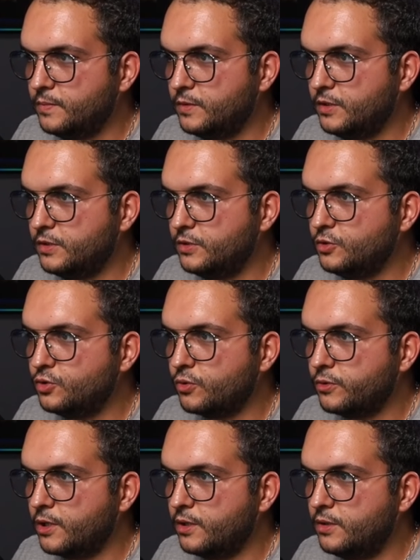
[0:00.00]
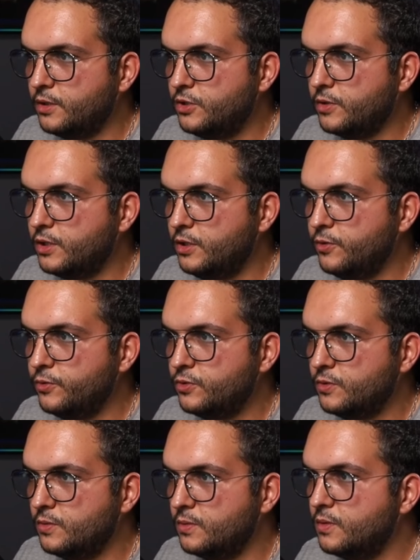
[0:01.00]
This is a shortcut that you can
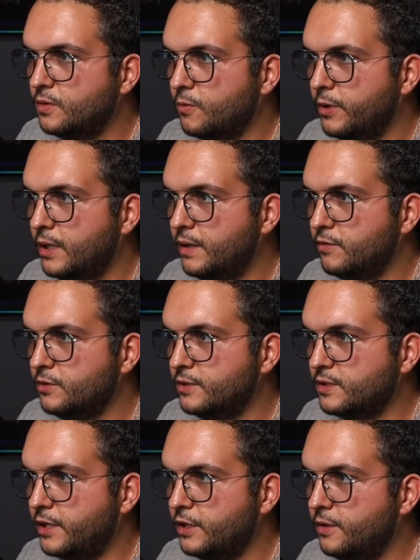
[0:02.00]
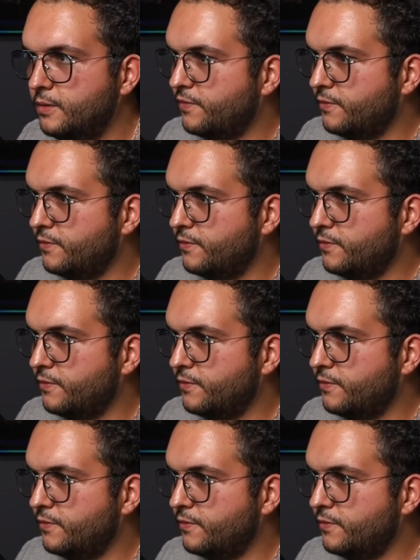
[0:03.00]
use when level designing.